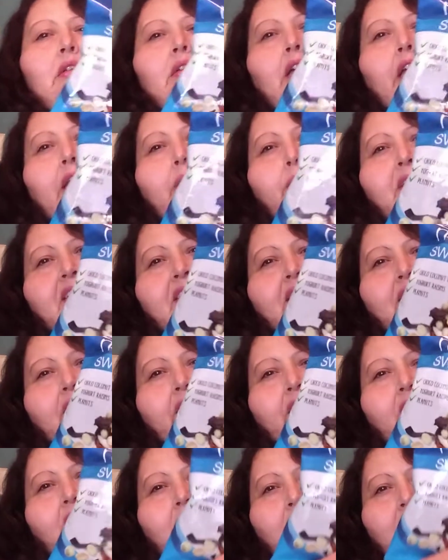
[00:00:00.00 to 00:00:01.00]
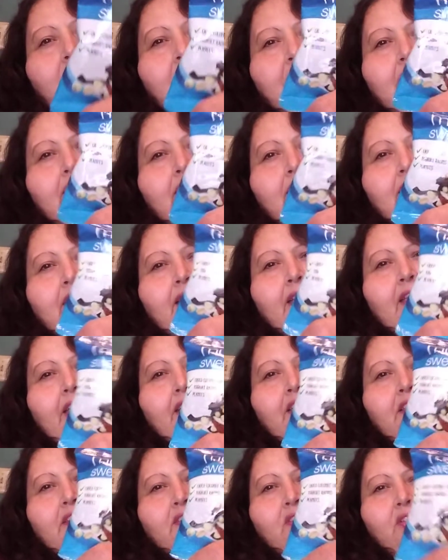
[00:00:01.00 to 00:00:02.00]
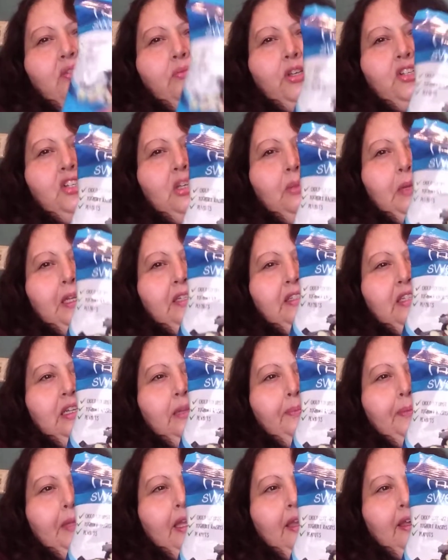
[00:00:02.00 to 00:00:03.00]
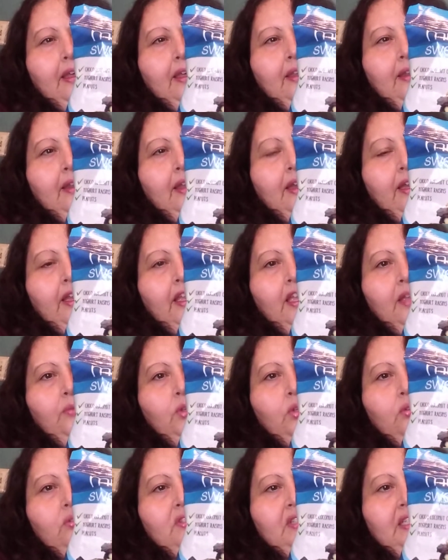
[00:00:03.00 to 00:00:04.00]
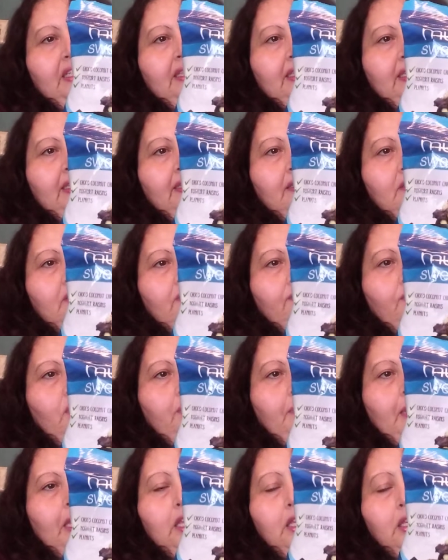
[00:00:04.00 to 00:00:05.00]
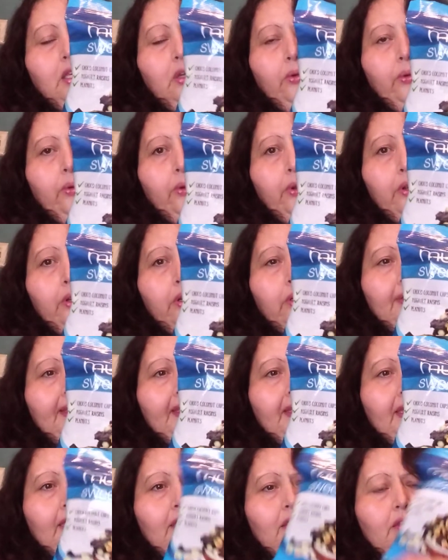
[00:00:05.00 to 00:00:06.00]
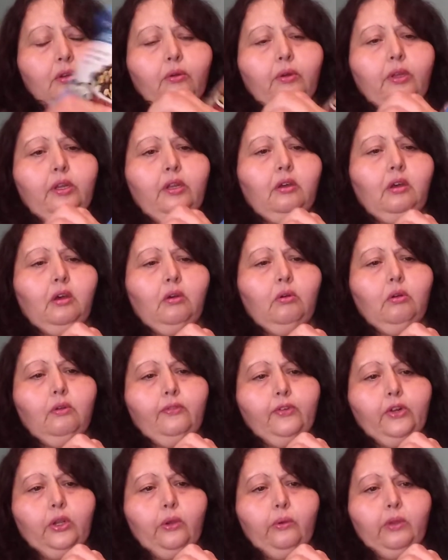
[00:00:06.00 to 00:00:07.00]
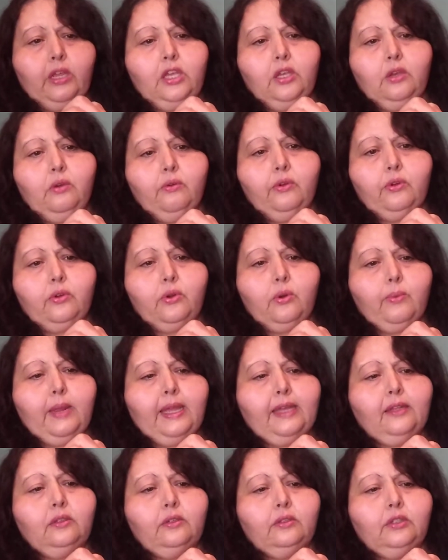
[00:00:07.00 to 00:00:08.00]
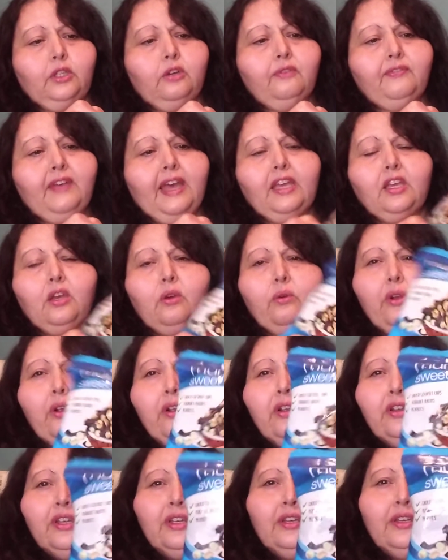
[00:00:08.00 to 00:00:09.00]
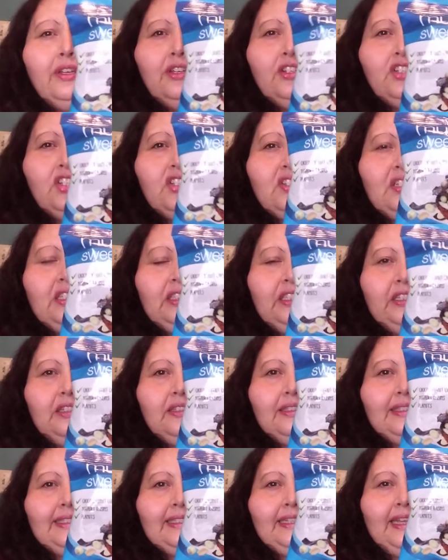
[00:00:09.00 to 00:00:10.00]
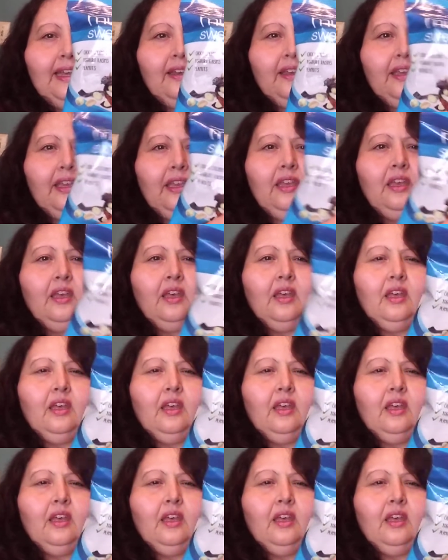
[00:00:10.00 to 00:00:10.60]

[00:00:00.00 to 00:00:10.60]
I recently hauled this and I liked it so much I picked it up again. I am using these for my yogurt. Like I throw it over Greek yogurt or regular low-fat yogurt. Just a little snacky.